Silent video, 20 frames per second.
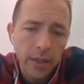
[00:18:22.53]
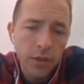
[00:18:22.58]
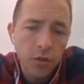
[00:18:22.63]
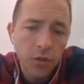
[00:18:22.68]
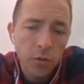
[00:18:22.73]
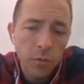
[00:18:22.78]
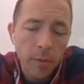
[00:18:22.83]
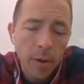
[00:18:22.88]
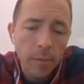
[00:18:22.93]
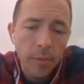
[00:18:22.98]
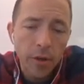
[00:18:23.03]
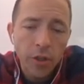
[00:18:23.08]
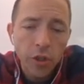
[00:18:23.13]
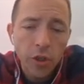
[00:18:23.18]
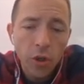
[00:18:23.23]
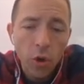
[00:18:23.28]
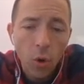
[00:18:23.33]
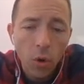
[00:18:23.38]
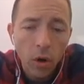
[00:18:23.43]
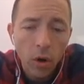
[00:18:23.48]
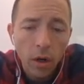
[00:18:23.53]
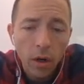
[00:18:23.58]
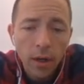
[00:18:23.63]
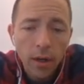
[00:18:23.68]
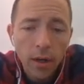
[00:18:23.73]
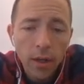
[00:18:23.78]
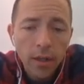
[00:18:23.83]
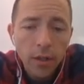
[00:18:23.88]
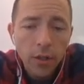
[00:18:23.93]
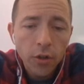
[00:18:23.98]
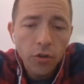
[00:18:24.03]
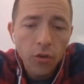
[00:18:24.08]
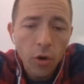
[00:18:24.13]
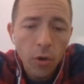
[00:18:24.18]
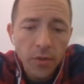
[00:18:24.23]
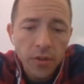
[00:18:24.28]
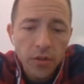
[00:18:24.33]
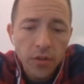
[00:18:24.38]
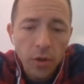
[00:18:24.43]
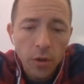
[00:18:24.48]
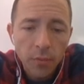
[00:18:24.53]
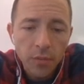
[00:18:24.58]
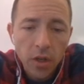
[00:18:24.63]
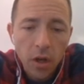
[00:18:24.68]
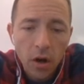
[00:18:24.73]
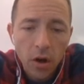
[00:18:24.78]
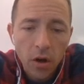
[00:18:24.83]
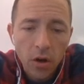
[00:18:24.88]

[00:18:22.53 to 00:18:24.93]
Because remember, your chromosomes